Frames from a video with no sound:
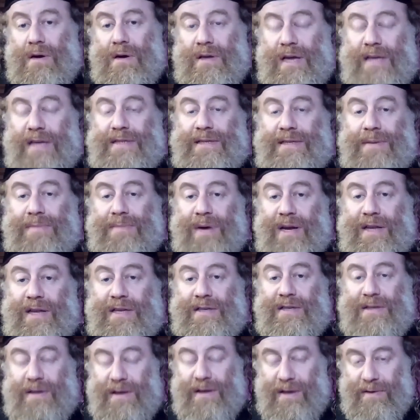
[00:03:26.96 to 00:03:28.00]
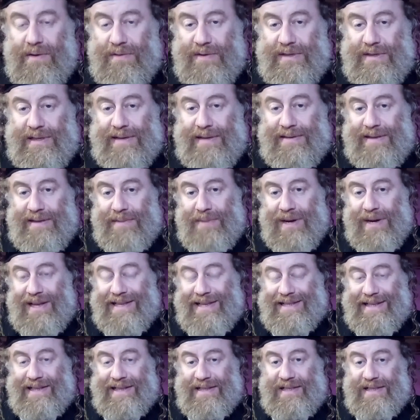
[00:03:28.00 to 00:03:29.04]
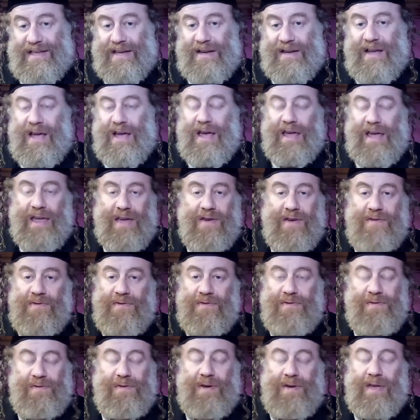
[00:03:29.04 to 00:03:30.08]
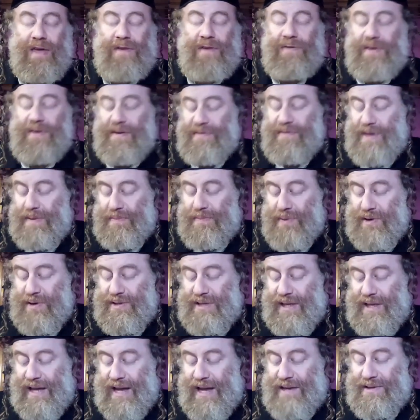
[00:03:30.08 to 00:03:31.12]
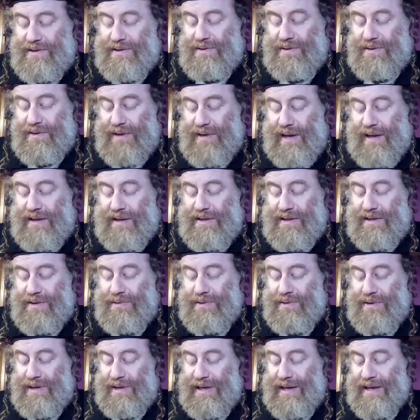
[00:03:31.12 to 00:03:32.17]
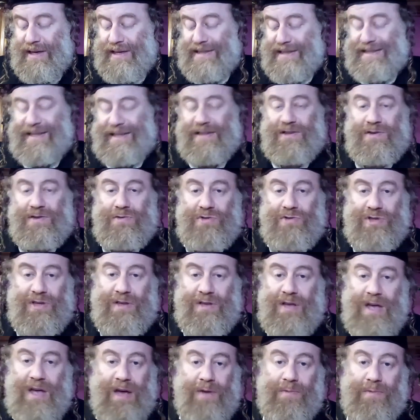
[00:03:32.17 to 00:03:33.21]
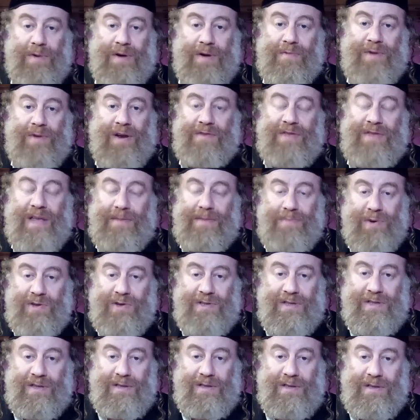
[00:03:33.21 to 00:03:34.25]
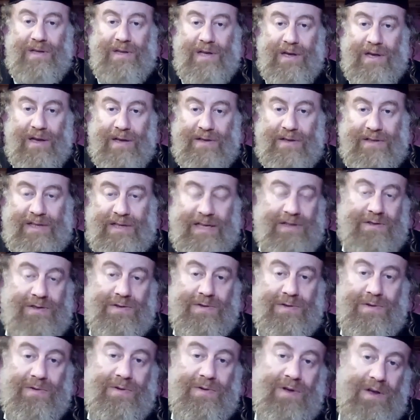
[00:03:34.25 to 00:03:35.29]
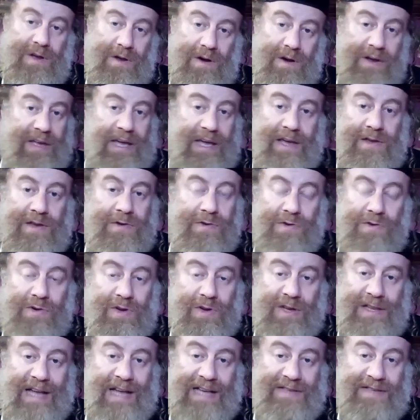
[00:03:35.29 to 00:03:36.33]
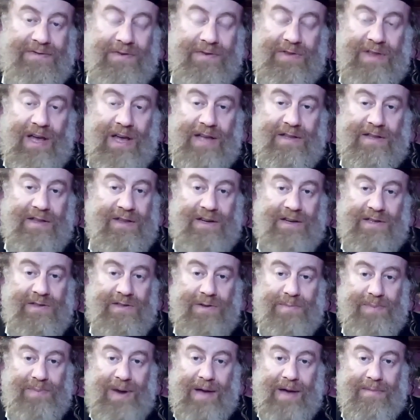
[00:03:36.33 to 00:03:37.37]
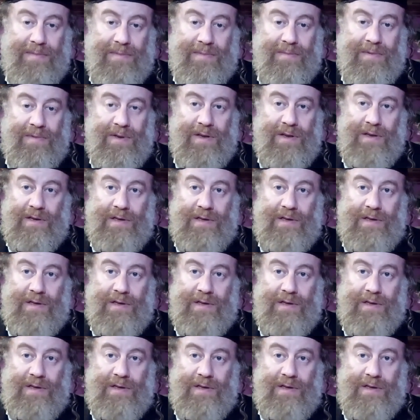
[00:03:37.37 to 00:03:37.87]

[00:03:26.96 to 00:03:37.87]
okay is uh, somebody's sincere if, if if that person has to like do restitution whatever that person uh, did to you okay you you can ask for that there is no problem